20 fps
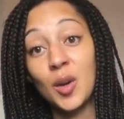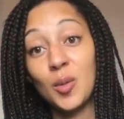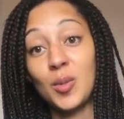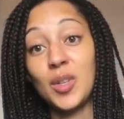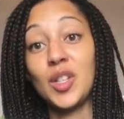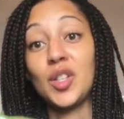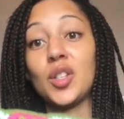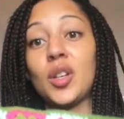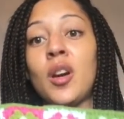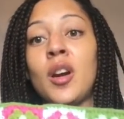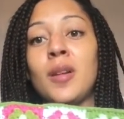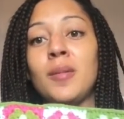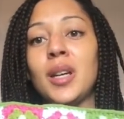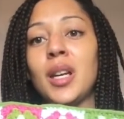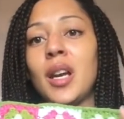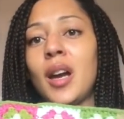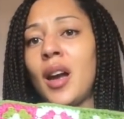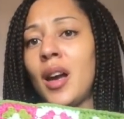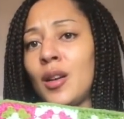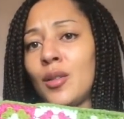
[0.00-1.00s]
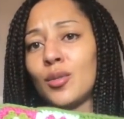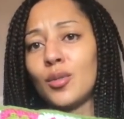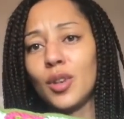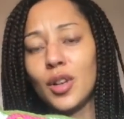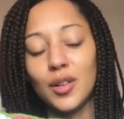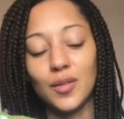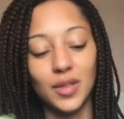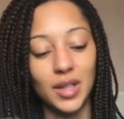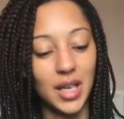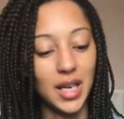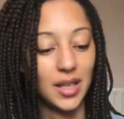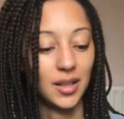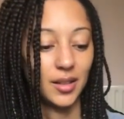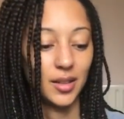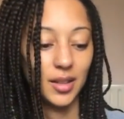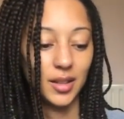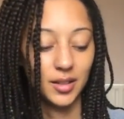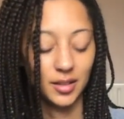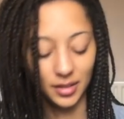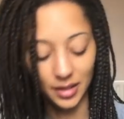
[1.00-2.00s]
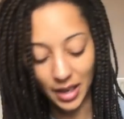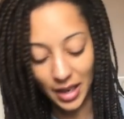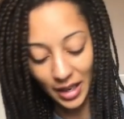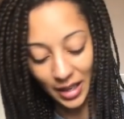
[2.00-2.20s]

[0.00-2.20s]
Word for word: which I'm going to add all over this.